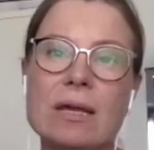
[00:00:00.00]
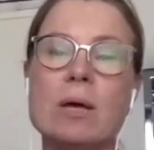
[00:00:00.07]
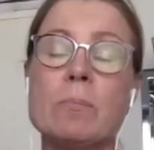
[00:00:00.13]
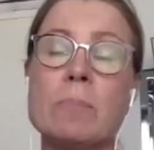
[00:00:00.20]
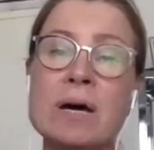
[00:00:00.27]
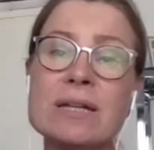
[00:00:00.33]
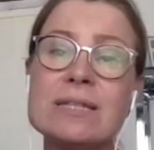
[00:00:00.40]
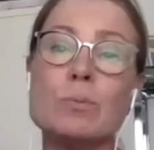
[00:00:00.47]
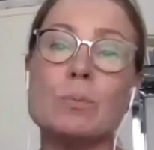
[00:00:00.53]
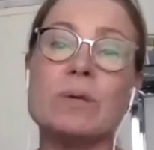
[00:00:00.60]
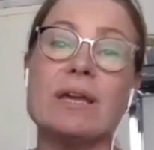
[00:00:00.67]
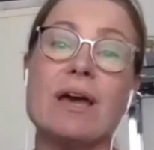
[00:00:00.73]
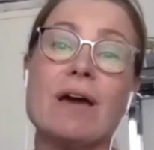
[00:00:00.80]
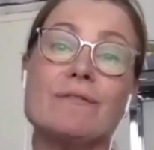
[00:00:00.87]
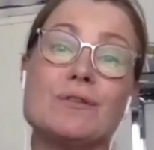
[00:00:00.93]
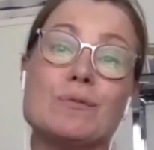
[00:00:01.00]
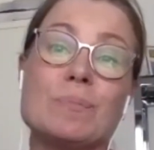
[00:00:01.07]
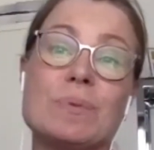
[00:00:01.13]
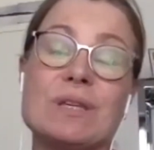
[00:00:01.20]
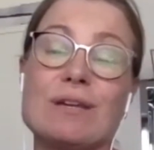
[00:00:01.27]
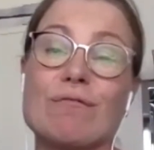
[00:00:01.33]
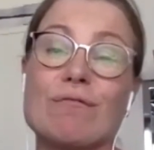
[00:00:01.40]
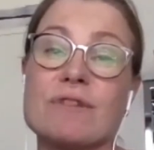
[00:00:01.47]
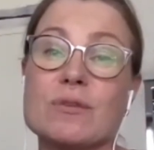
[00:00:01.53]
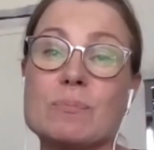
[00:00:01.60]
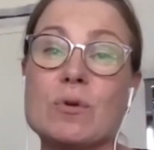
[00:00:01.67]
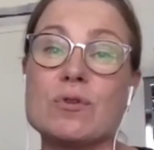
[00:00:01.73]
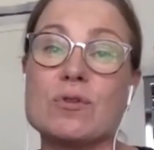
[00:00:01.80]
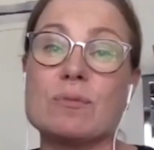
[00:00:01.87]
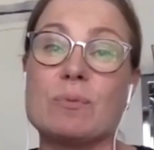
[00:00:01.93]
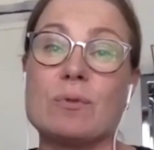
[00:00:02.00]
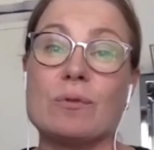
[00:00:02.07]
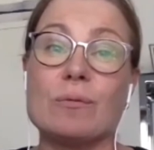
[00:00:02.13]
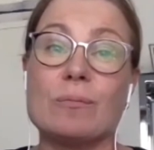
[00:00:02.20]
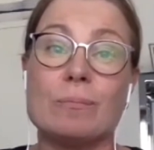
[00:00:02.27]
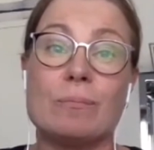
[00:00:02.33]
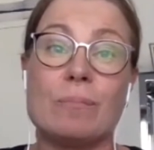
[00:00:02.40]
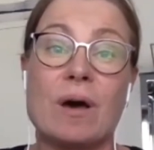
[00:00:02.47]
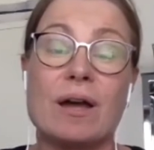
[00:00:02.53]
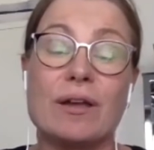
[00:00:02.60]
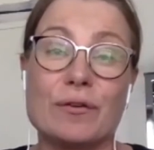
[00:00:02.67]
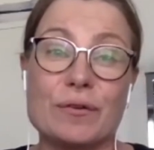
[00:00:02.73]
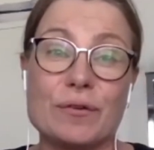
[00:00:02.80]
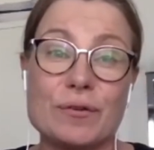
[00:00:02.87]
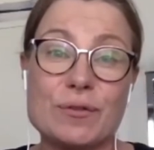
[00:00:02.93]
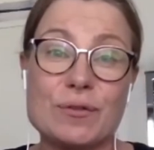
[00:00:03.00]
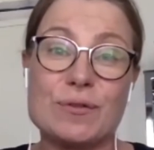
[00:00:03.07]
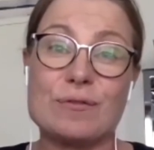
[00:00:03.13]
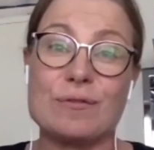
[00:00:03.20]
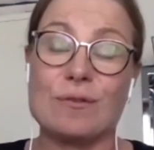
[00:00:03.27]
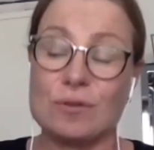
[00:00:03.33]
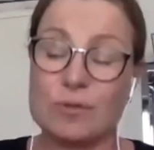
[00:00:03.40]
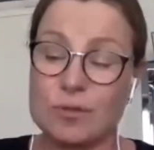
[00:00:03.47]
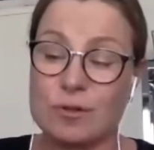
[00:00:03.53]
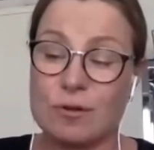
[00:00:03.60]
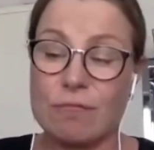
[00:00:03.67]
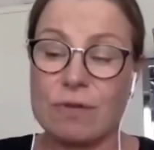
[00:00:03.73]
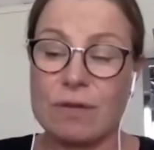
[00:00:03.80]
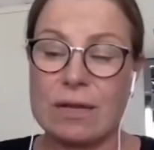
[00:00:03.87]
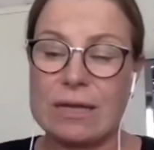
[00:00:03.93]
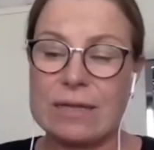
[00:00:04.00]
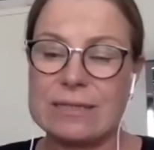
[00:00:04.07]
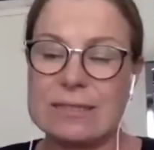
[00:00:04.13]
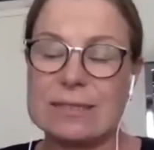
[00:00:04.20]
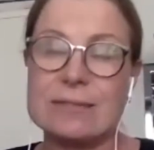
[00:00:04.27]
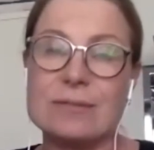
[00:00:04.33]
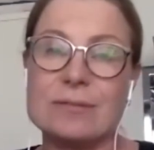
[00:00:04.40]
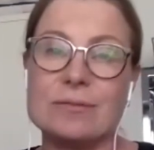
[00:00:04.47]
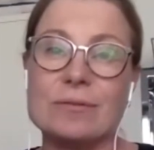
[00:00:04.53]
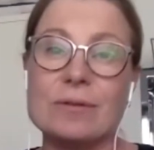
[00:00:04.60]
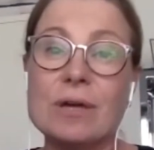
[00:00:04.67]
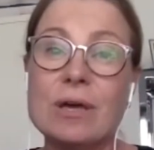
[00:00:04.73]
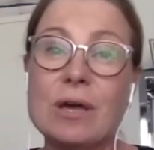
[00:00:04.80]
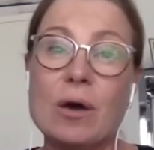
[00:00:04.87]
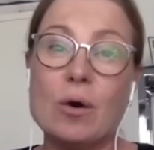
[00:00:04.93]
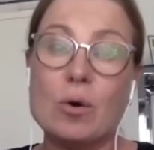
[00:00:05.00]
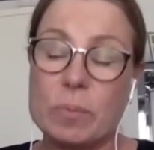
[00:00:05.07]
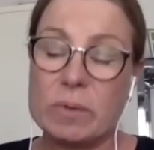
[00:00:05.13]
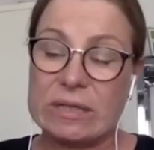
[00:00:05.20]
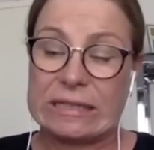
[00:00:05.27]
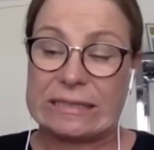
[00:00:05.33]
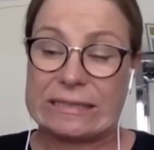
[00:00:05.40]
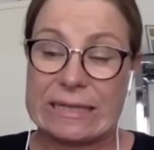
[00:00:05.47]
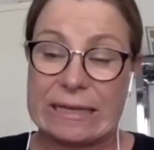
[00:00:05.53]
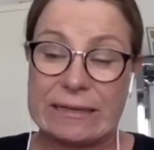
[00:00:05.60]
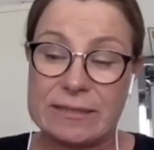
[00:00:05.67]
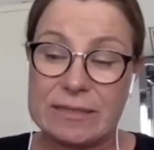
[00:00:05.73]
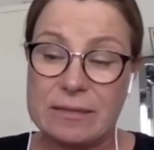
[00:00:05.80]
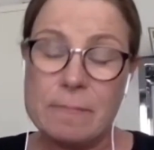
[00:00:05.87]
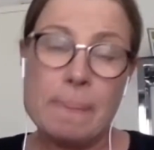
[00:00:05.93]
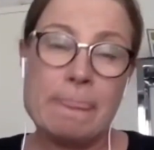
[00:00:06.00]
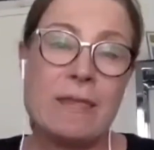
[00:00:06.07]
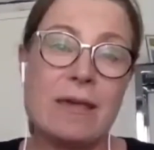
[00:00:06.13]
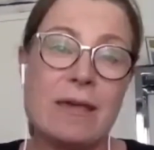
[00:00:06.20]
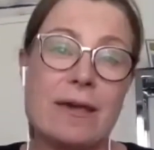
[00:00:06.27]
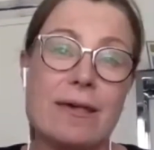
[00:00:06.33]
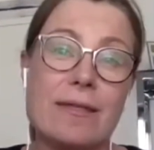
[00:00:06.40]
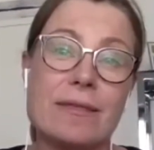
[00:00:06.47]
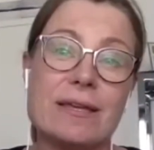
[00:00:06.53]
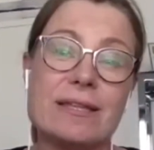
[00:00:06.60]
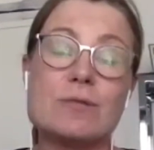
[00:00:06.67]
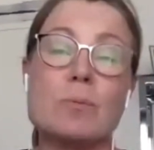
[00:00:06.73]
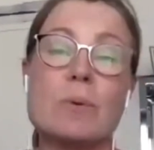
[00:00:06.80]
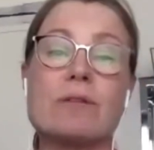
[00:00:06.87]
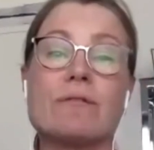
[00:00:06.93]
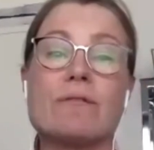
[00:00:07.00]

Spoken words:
But we have to be responsible pioneers also related to opening data. And that's one of